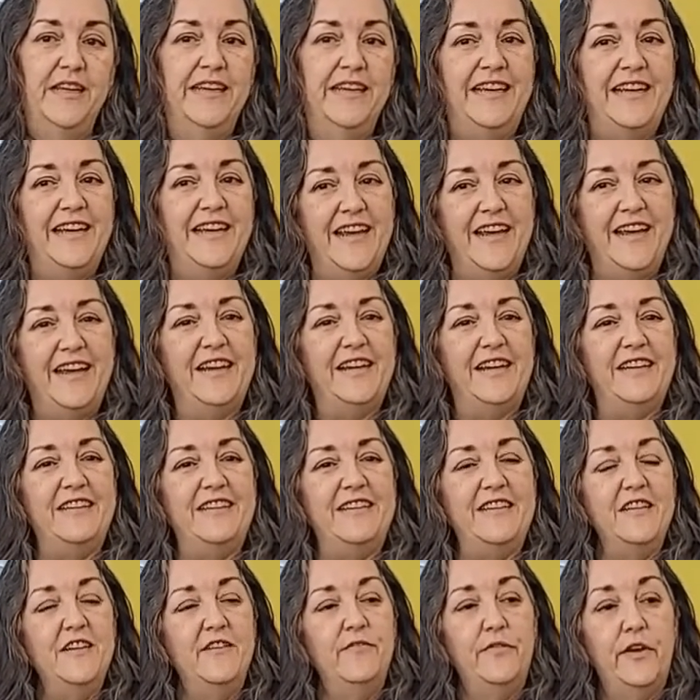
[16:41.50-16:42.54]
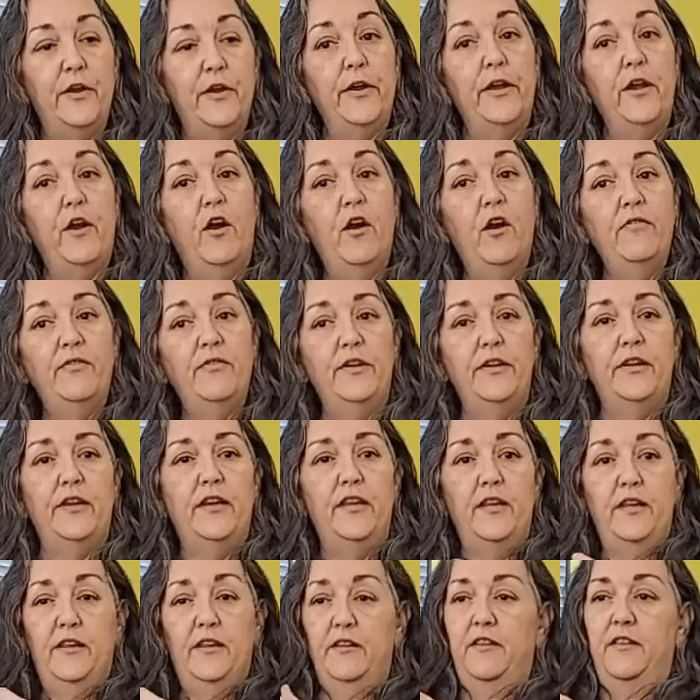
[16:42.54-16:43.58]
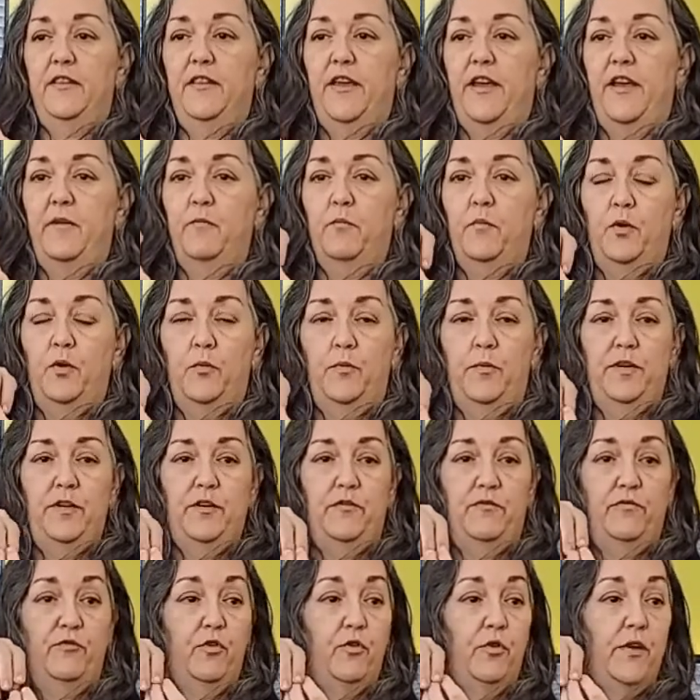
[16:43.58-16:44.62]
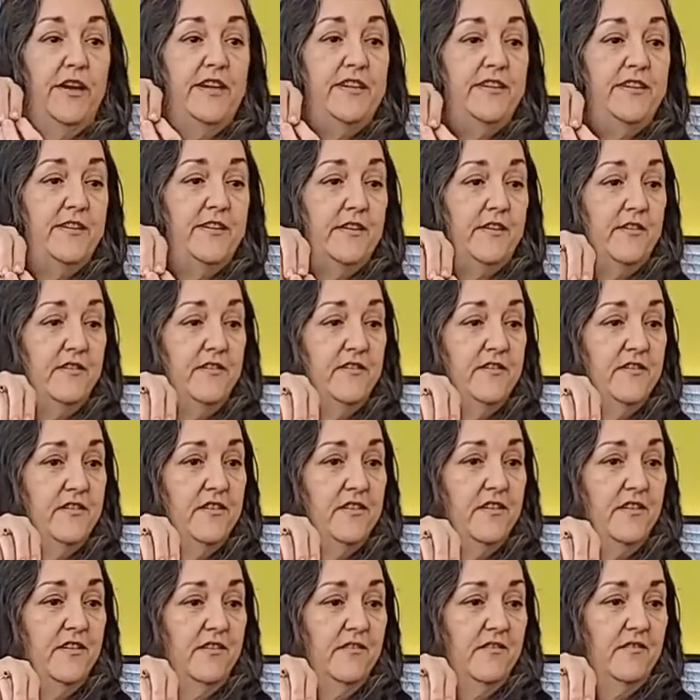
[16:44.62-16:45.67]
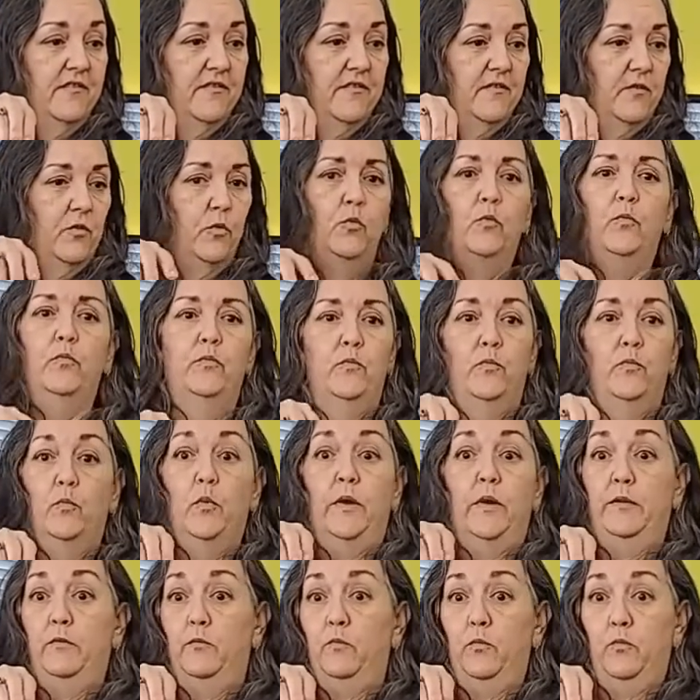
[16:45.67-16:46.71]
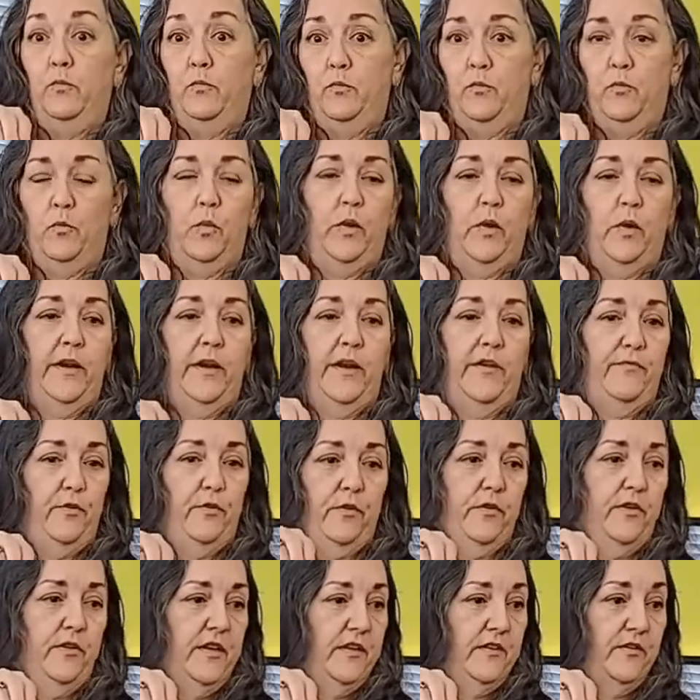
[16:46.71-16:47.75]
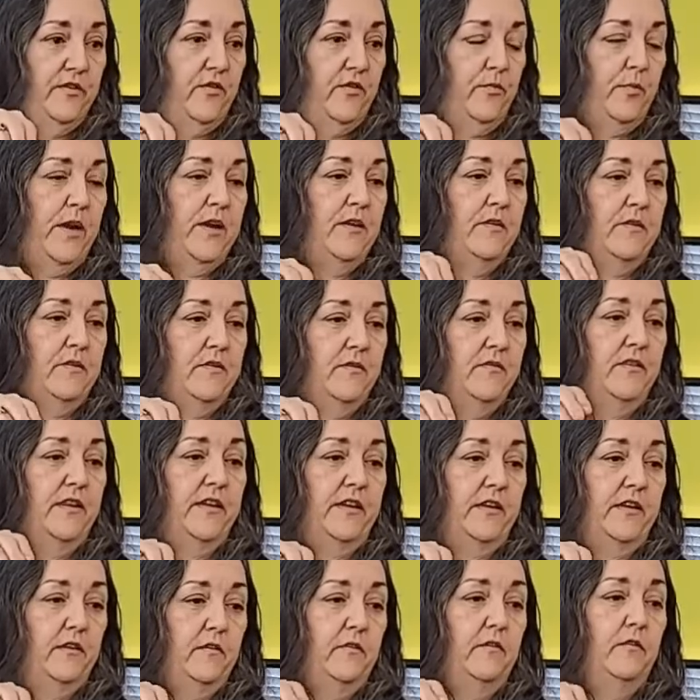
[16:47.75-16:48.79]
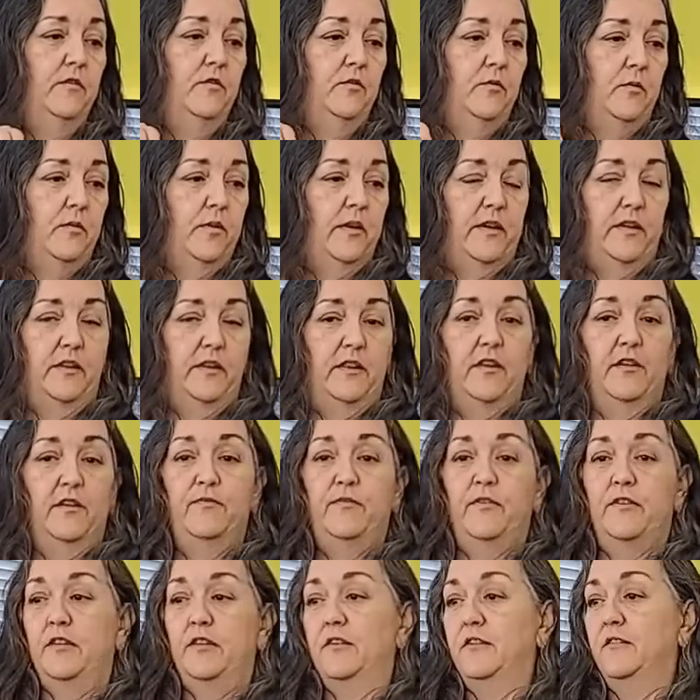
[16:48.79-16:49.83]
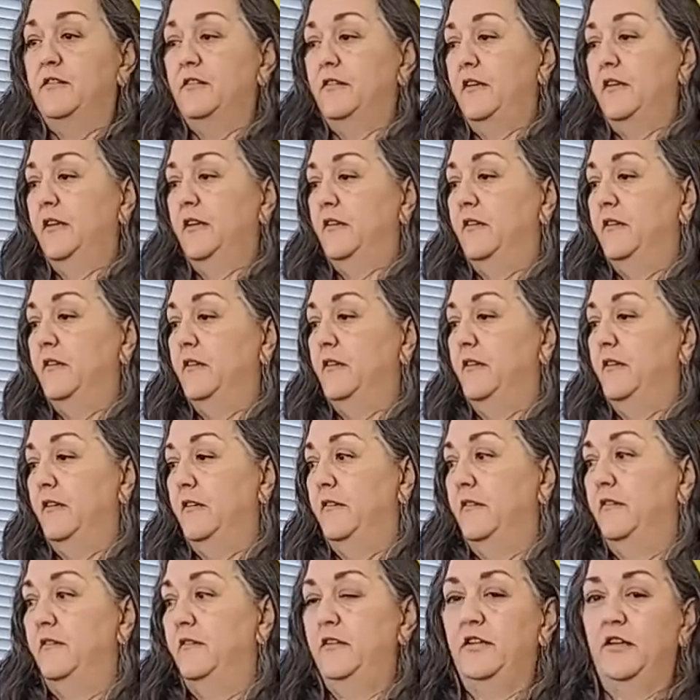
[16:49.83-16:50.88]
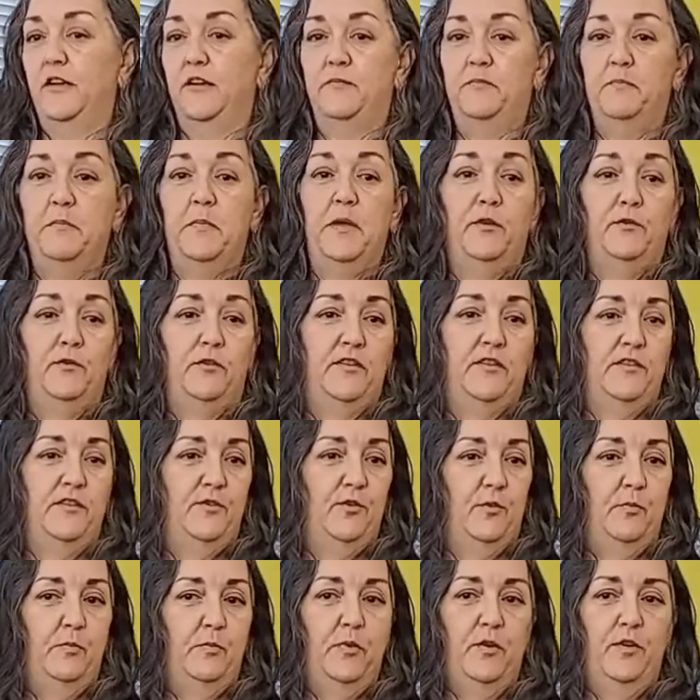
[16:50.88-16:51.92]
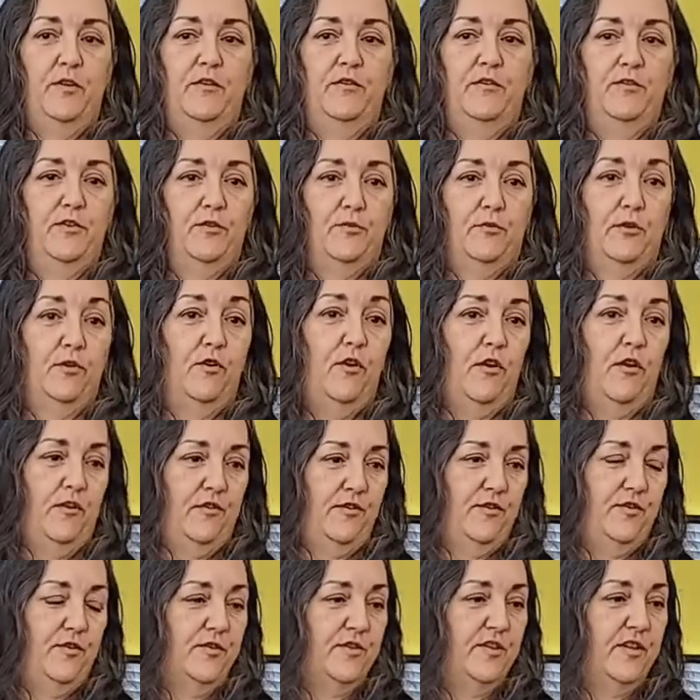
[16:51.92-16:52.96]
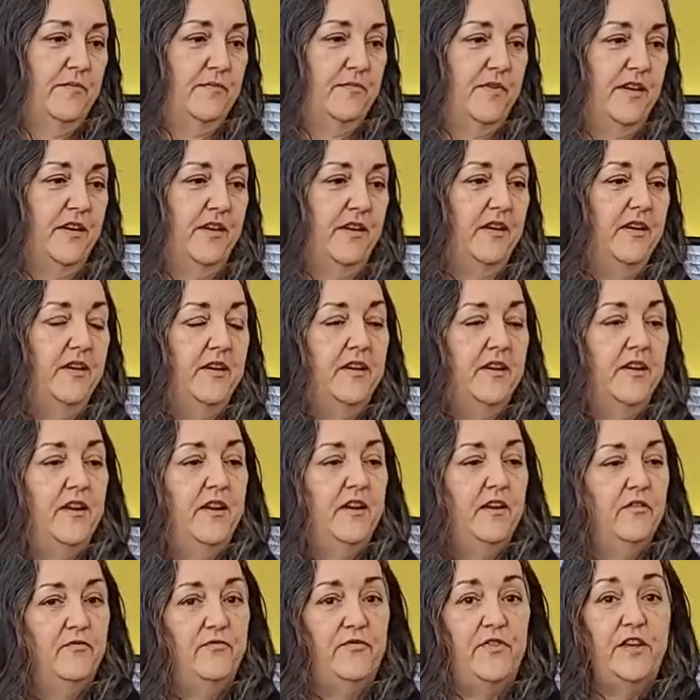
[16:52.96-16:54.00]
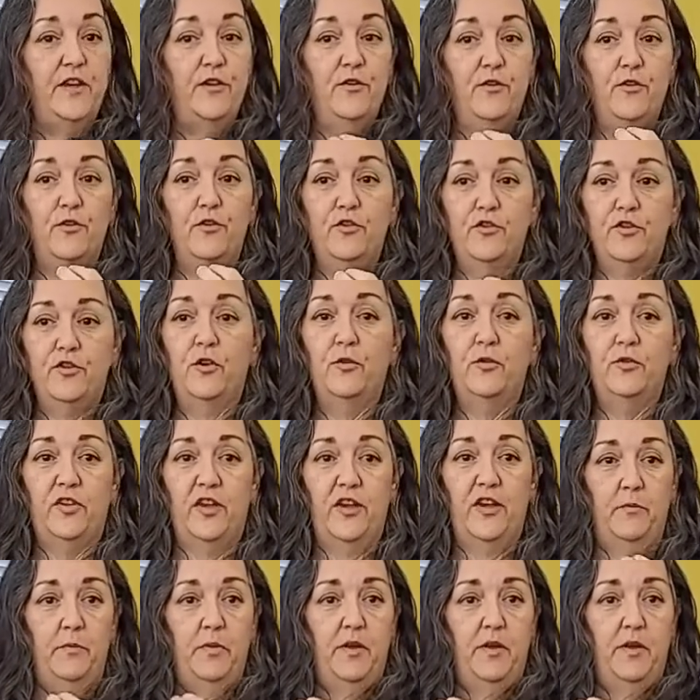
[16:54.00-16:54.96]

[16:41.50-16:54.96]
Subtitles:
And very often in that moment of crisis, when whatever is threatened, like, oh, I loved this and it got melted or burned or lost or something, fear shows up.